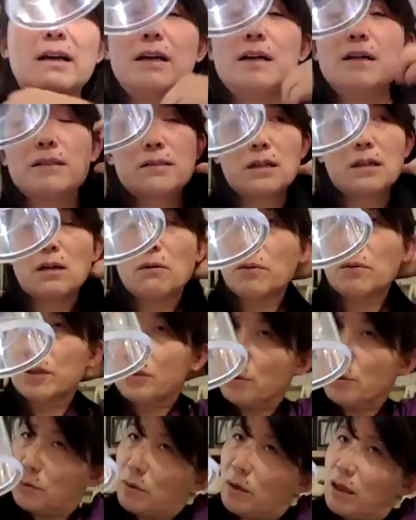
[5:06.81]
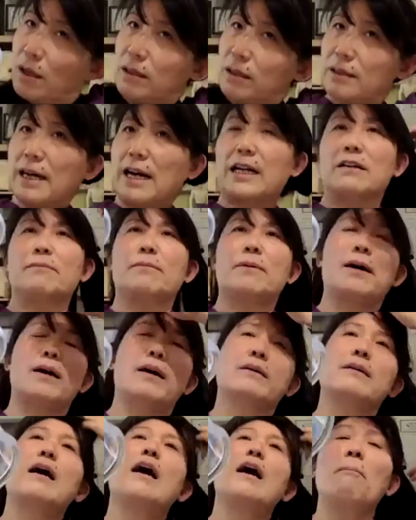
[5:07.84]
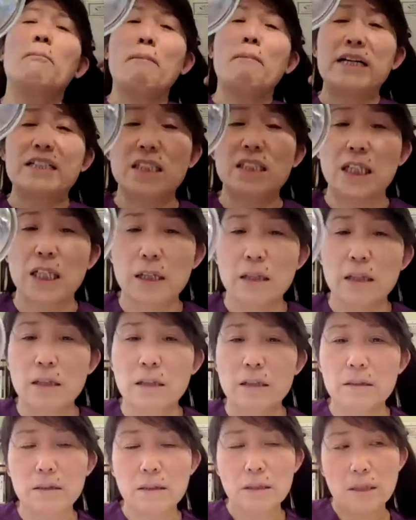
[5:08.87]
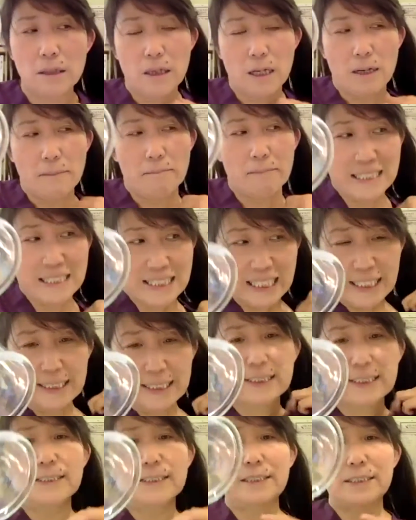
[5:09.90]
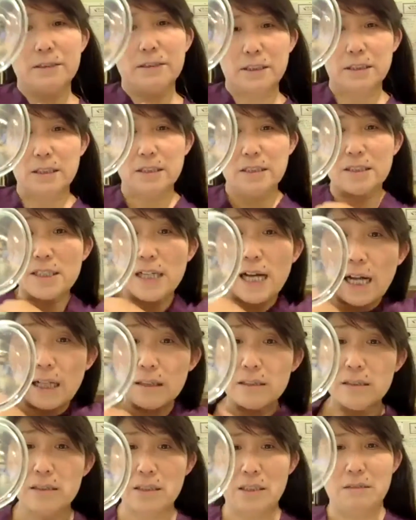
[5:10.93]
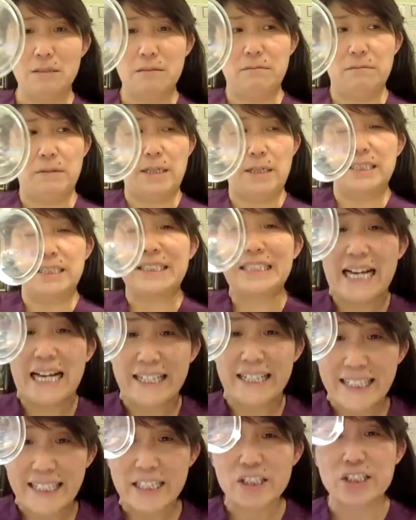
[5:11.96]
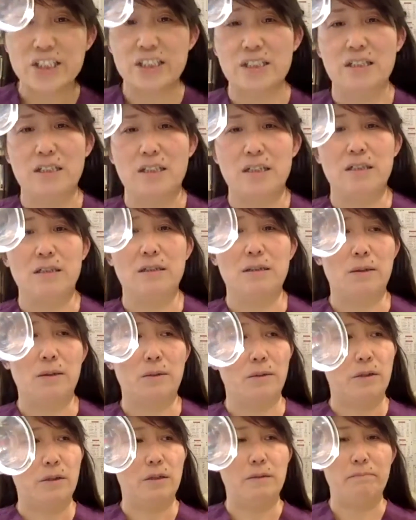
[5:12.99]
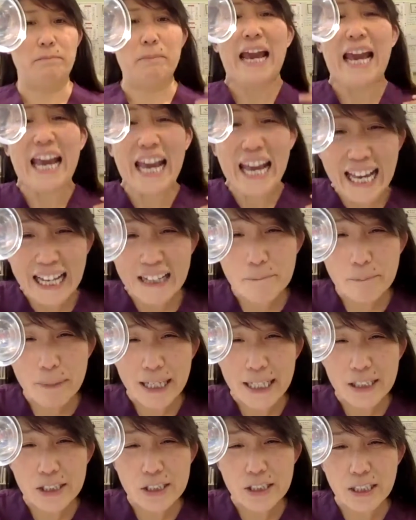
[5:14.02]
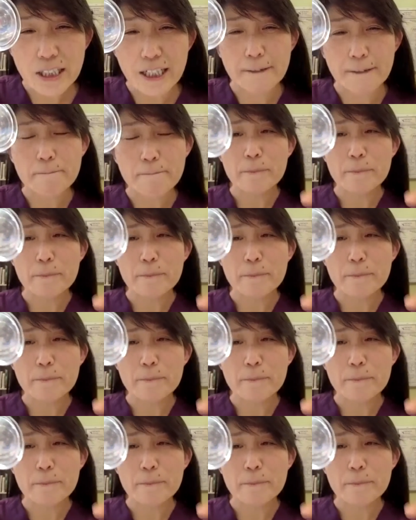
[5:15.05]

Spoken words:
so we do a lot of muscular skeleton, like stagnation or pain patient.